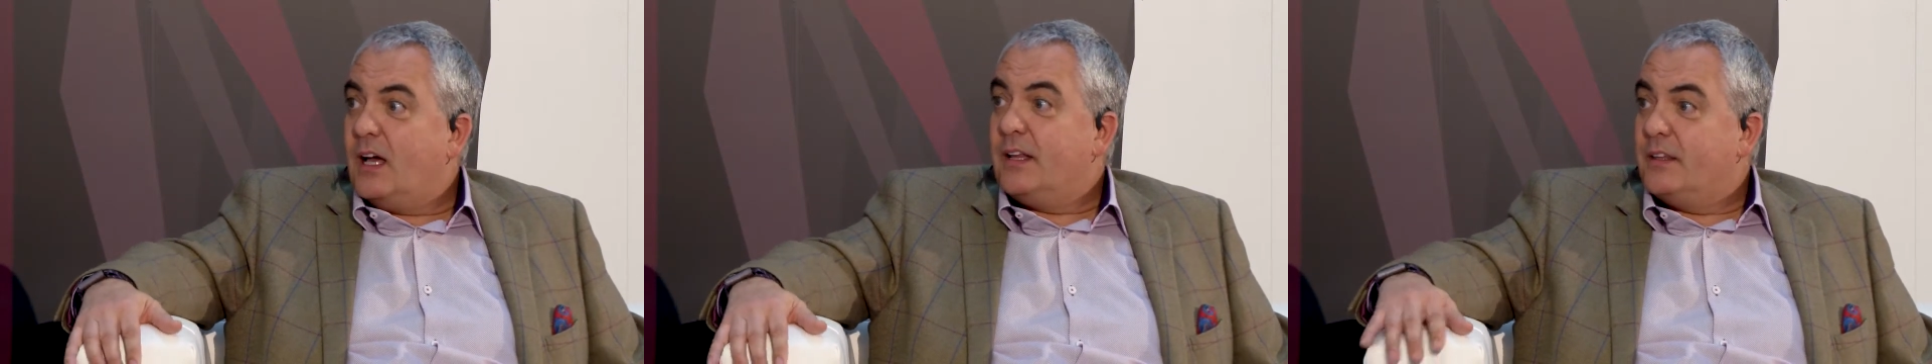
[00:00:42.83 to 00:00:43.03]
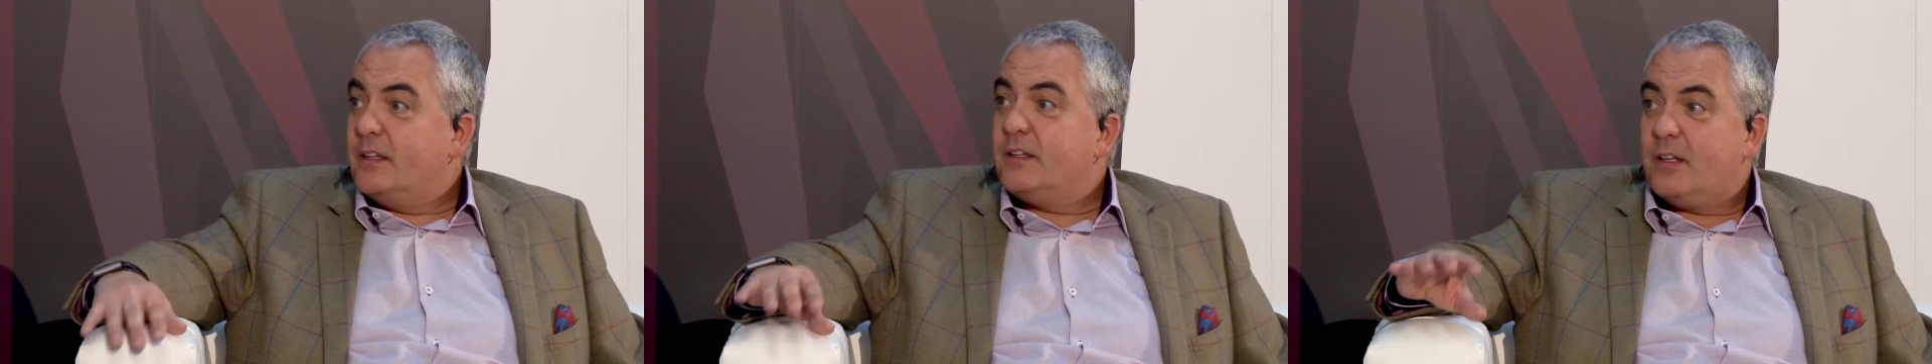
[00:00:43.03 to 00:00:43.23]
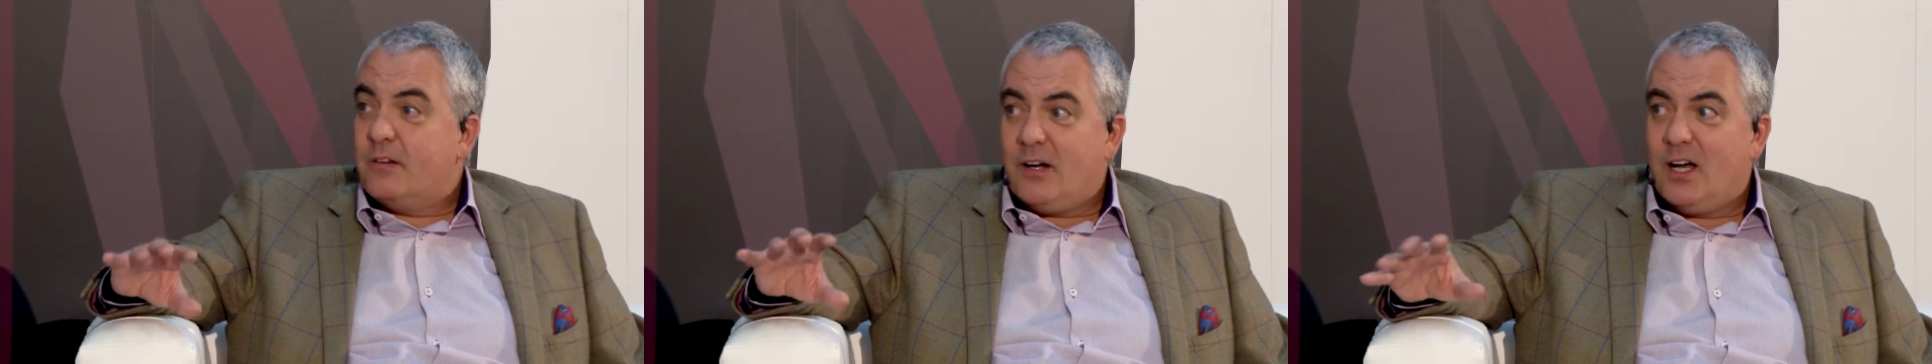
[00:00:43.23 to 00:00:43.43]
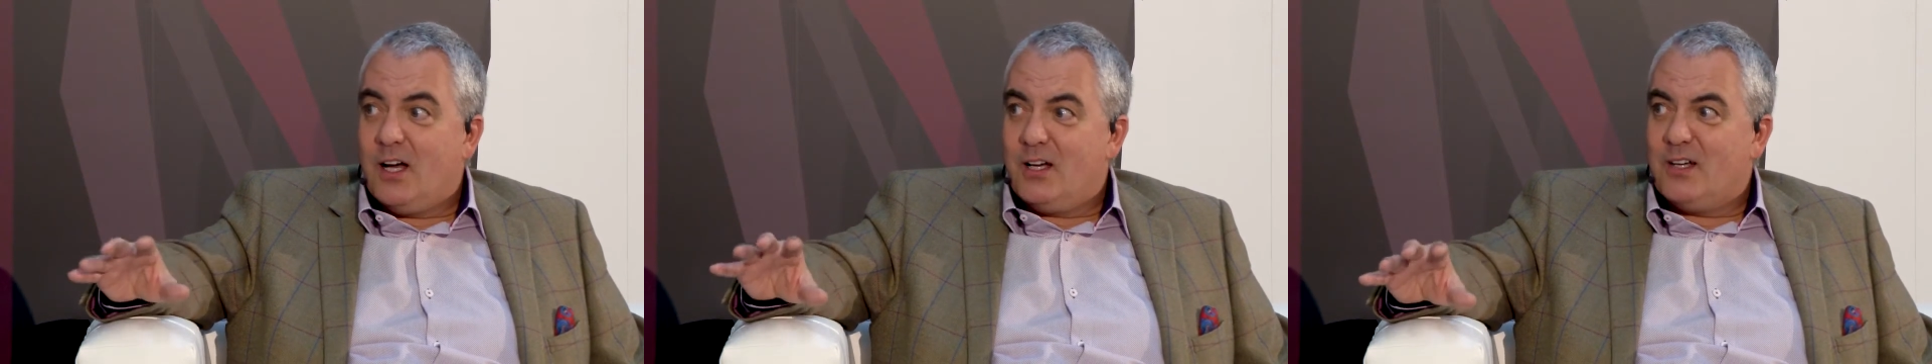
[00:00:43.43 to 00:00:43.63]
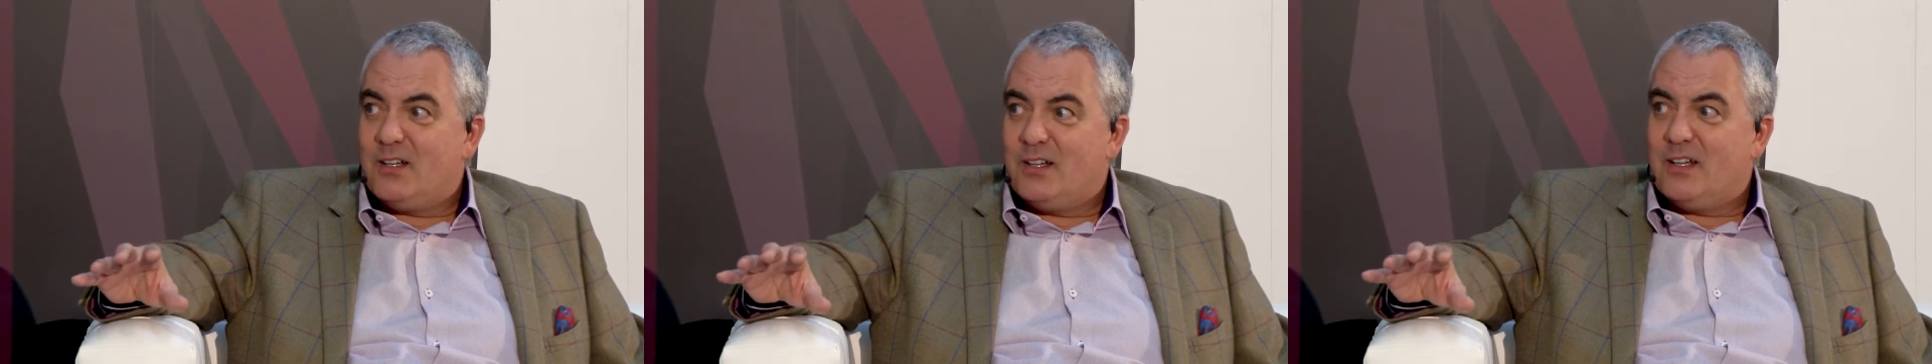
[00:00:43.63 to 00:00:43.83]
and there
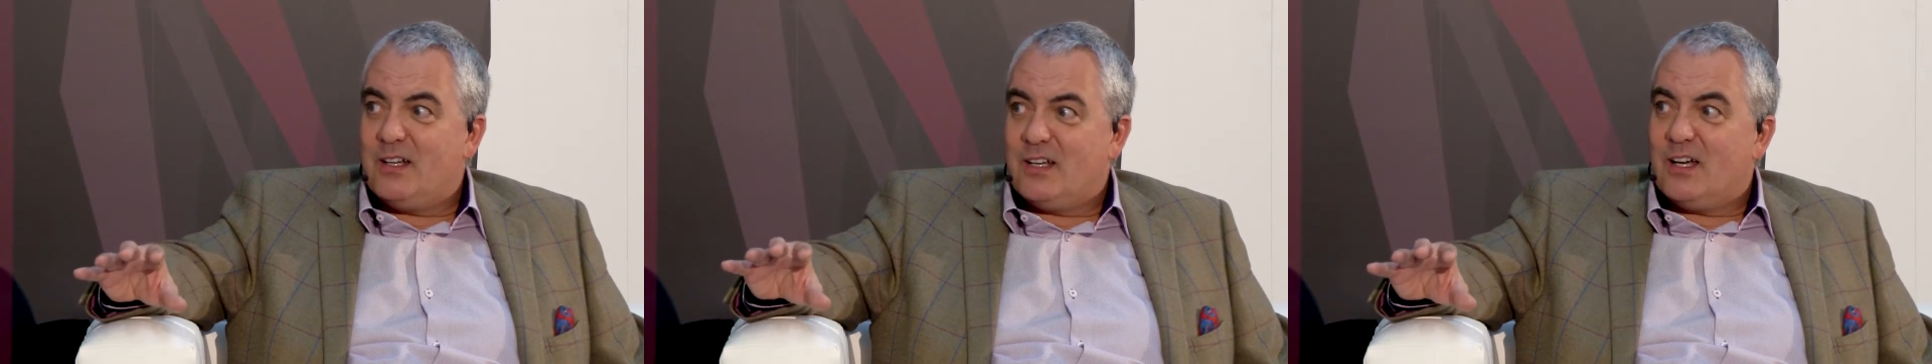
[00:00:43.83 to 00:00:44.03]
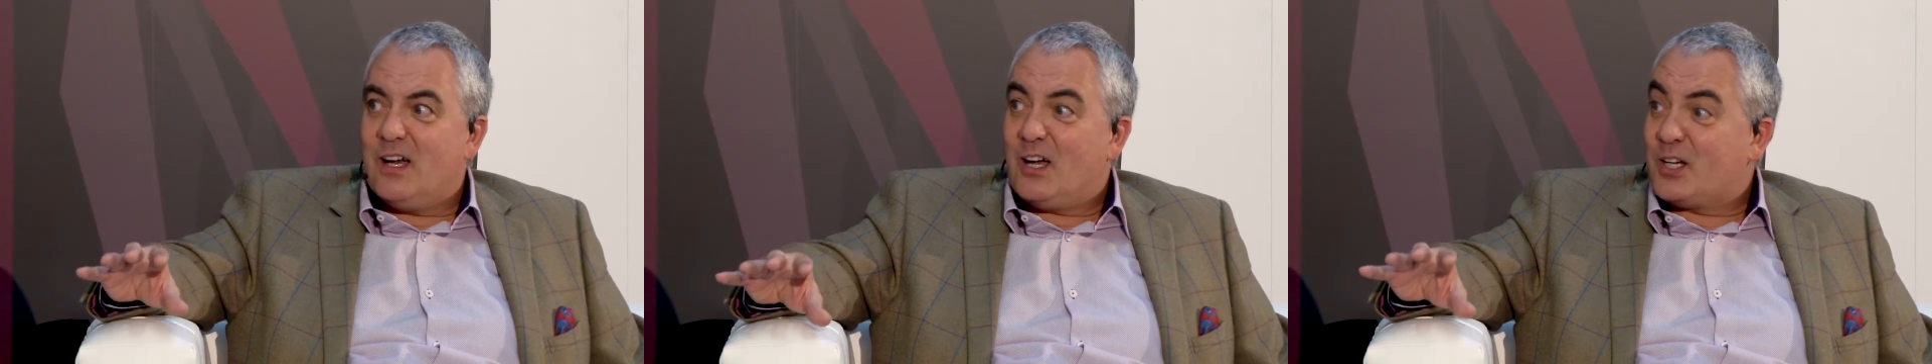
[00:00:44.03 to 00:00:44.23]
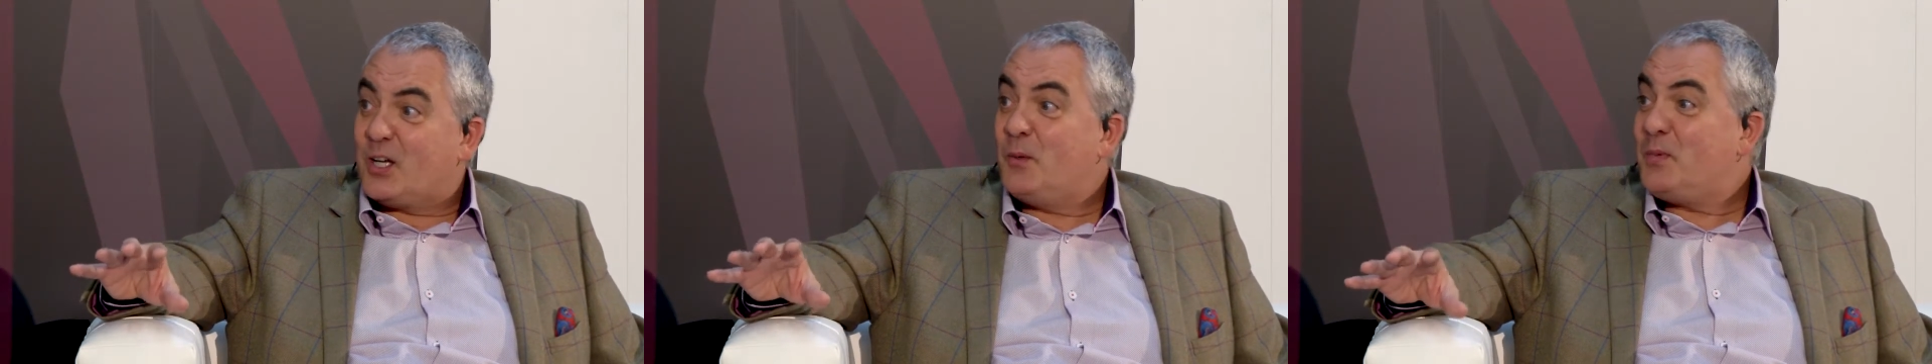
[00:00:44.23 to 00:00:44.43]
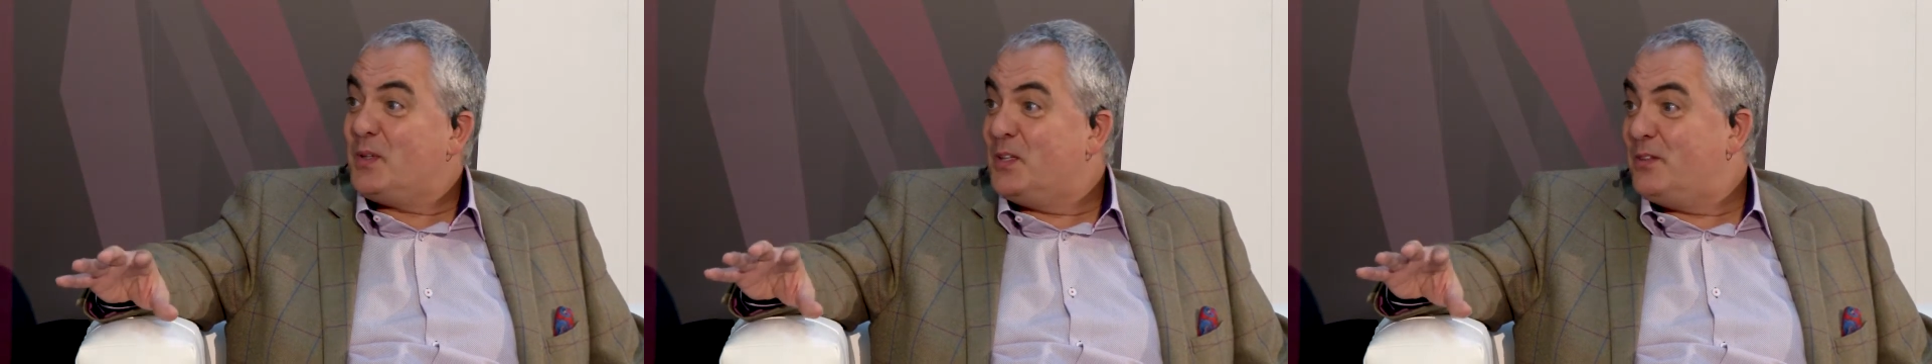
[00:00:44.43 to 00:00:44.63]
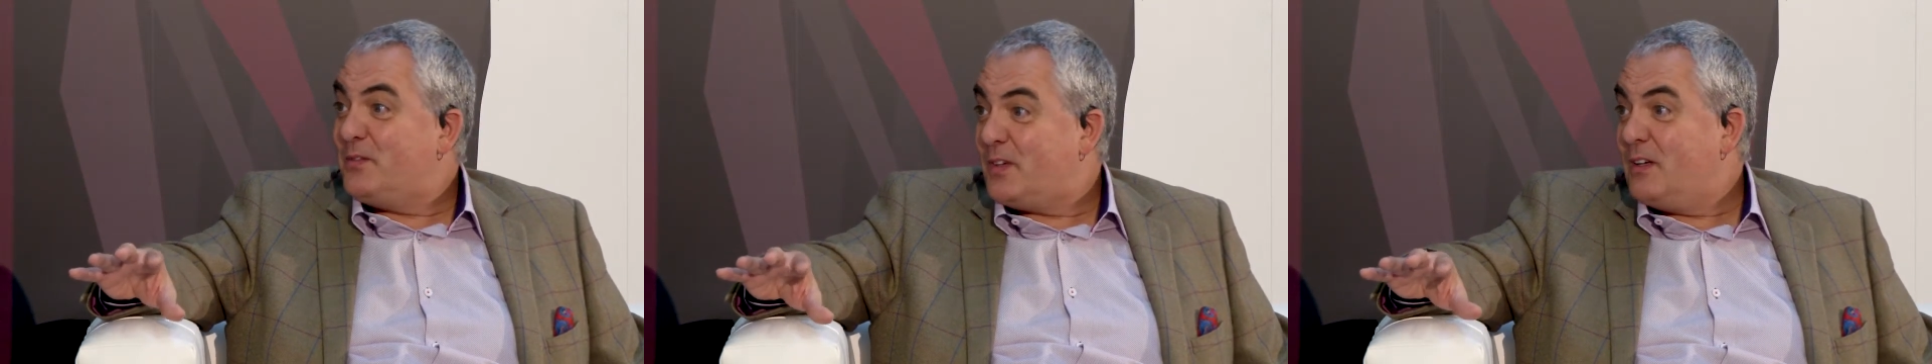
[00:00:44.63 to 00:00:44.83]
are a
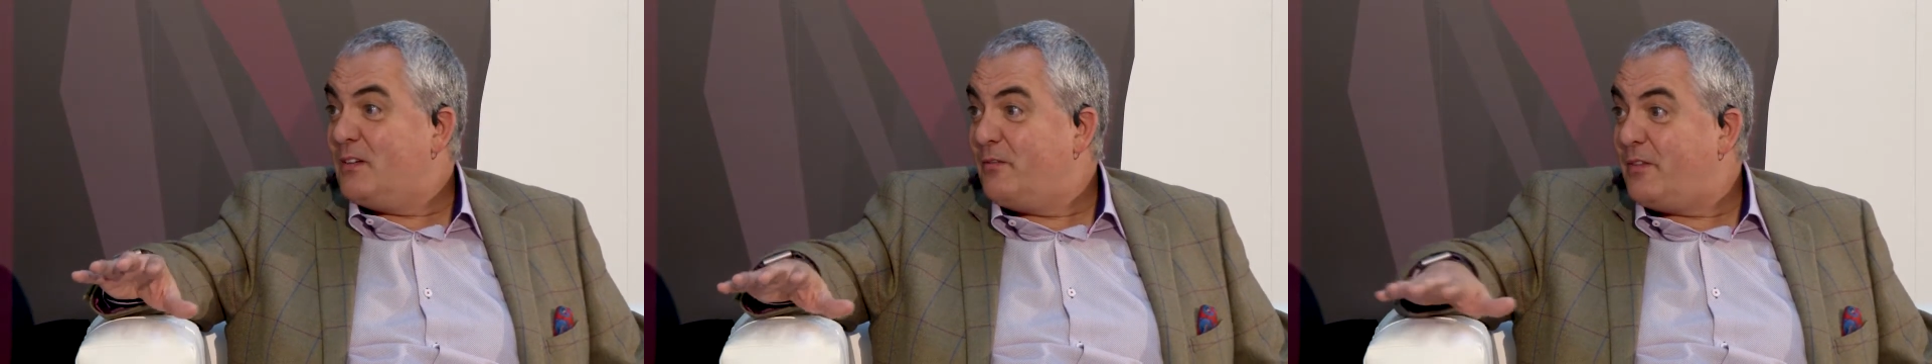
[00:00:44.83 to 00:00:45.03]
couple of